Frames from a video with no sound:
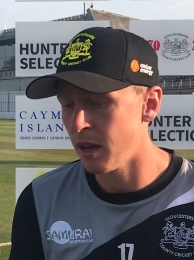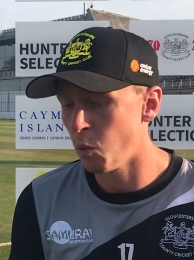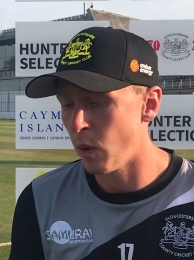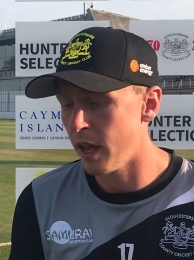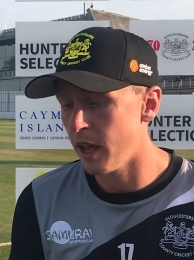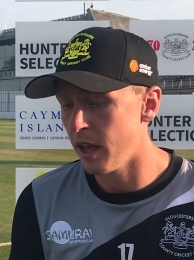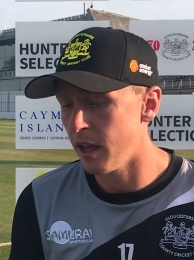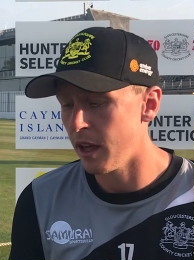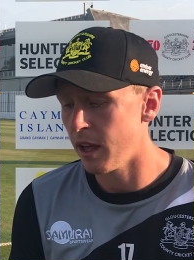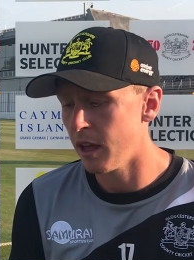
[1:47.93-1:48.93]

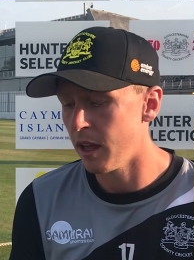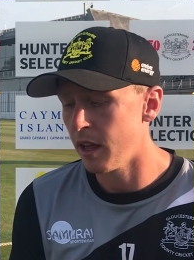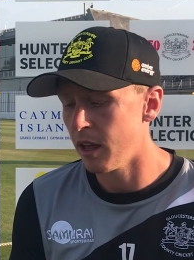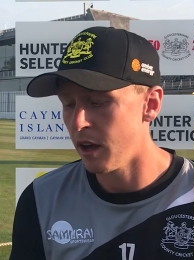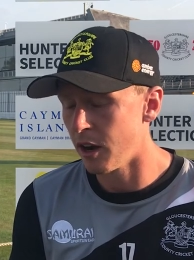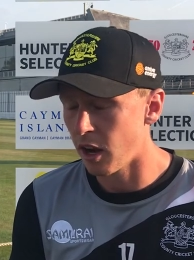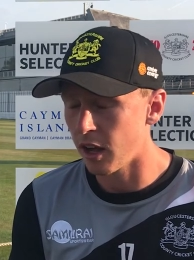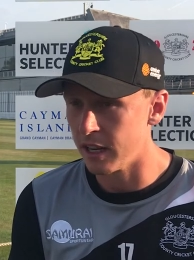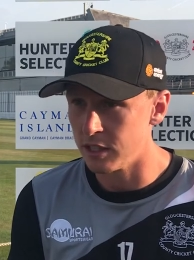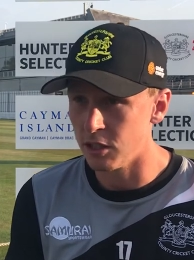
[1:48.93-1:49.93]
we're
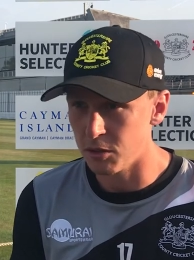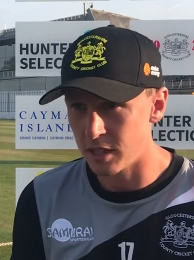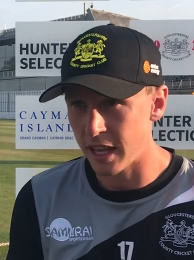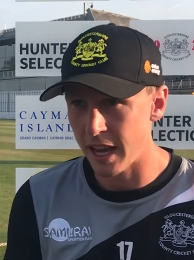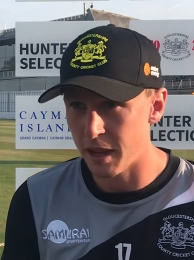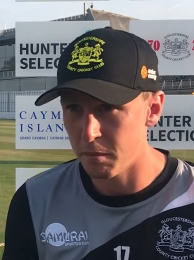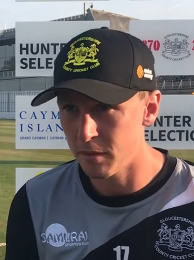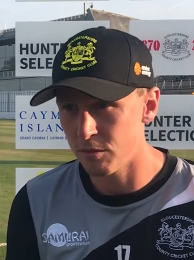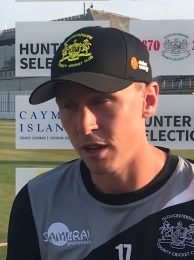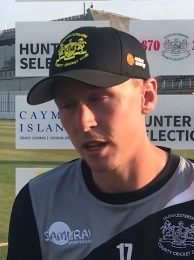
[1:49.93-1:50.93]
unlikely to lose the game
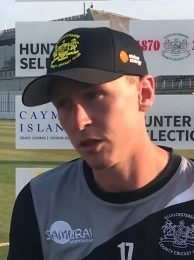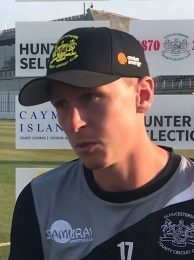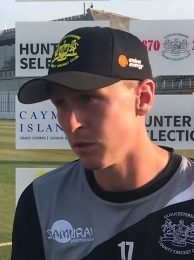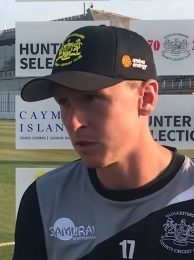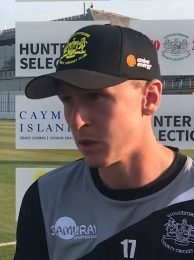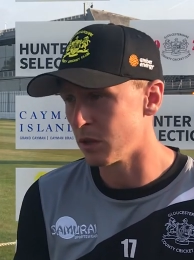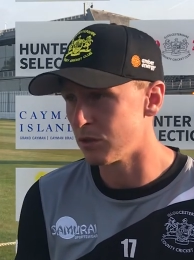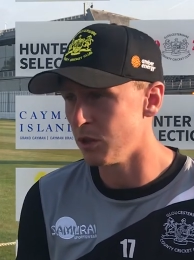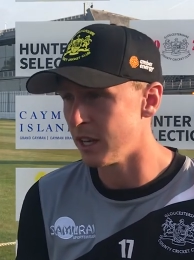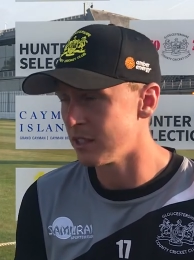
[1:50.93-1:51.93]
really, because we've obviously
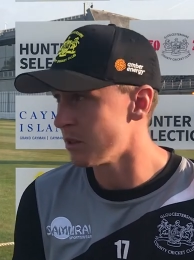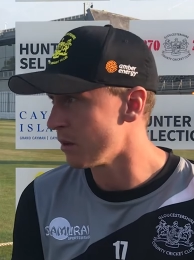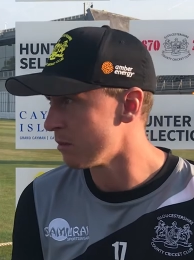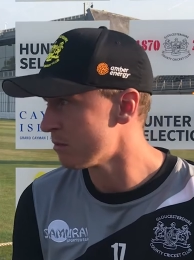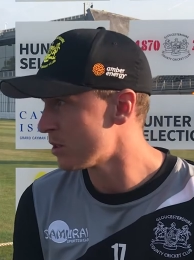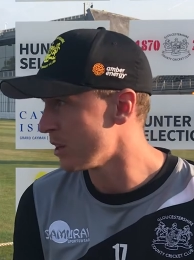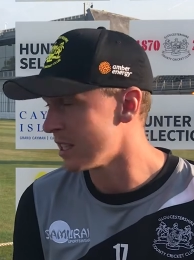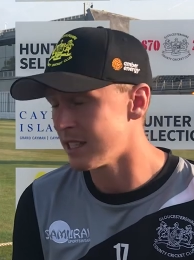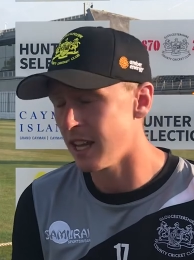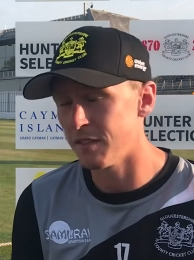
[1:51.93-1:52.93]
got 2 days, so 2
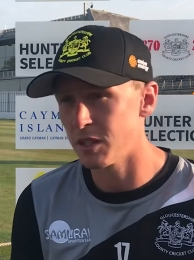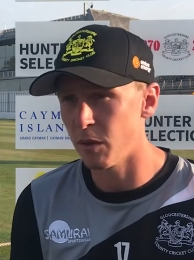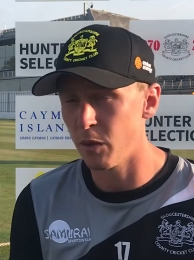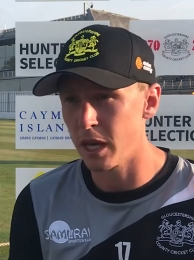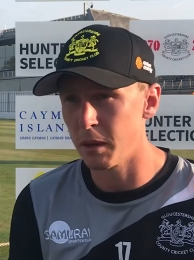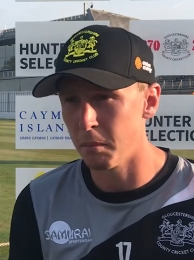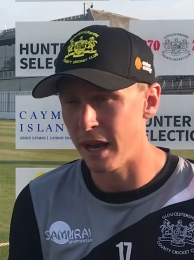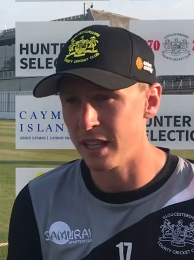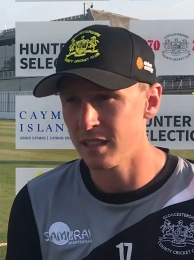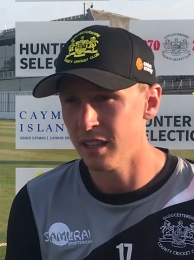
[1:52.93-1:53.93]
days left. So if we can
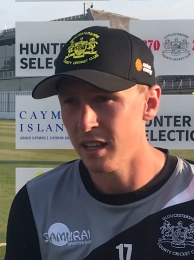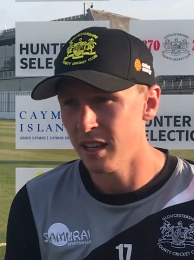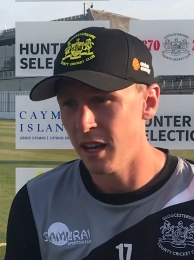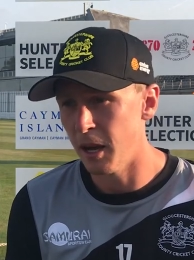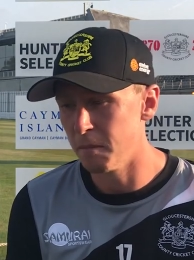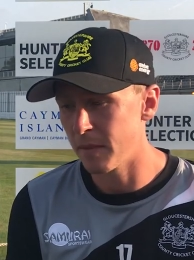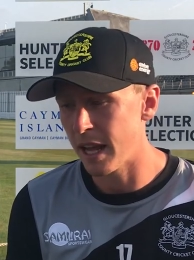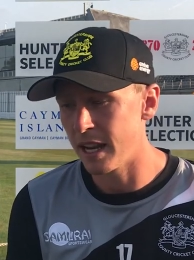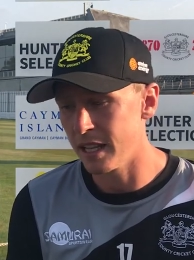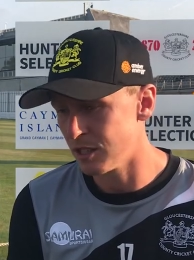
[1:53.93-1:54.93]
bat
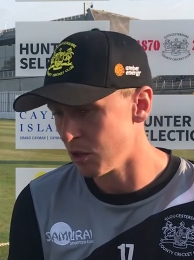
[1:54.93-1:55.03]
at least